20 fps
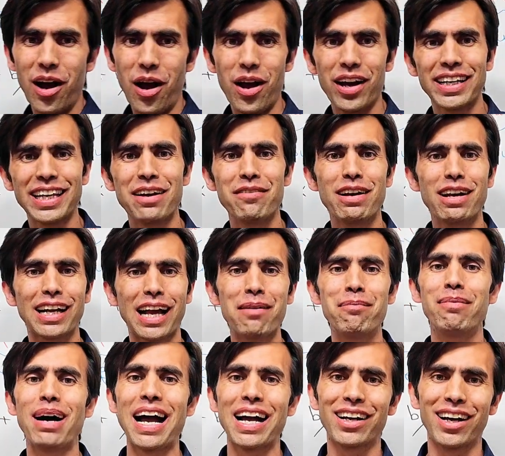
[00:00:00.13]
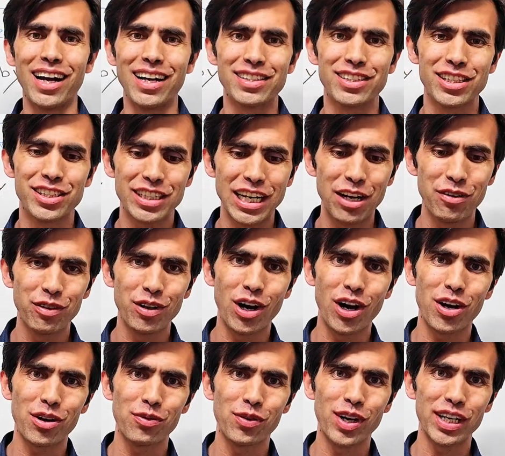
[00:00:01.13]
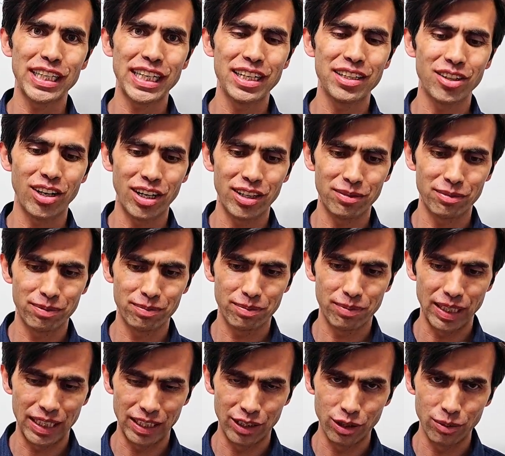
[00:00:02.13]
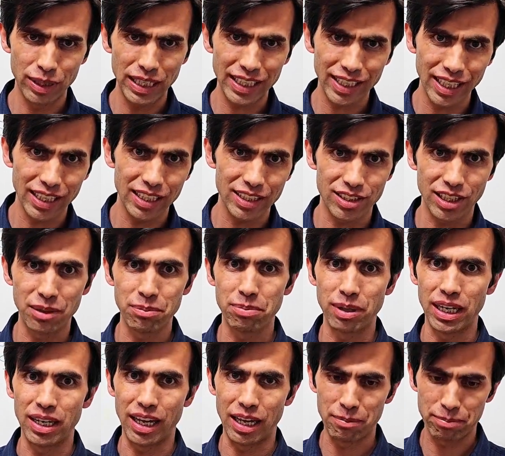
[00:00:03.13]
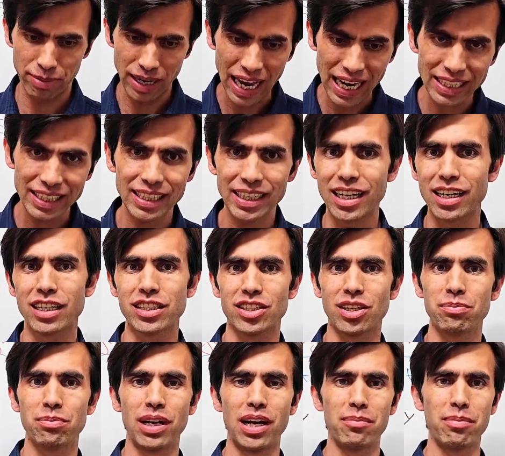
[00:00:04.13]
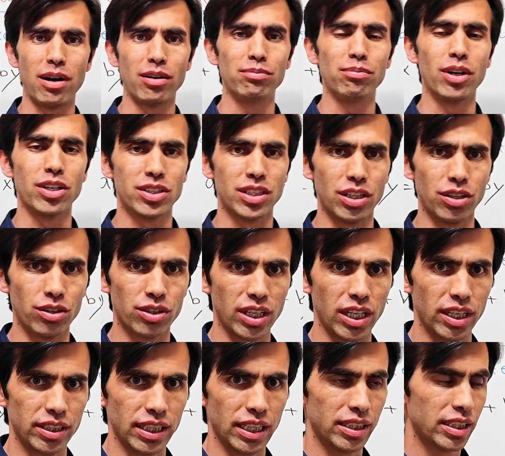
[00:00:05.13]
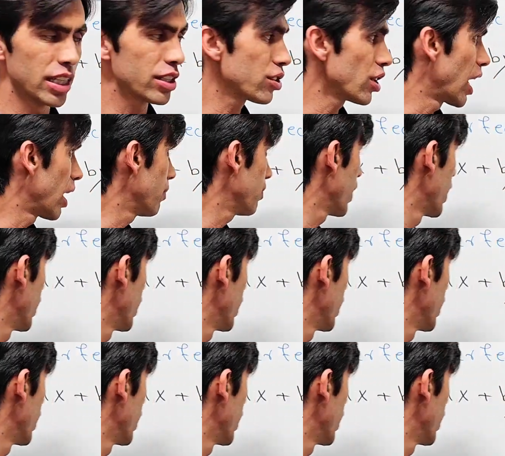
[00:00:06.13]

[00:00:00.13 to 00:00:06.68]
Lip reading: Okay, welcome back, guys. Still, we are working on a numerical example and practical example about marginal utility. And this time,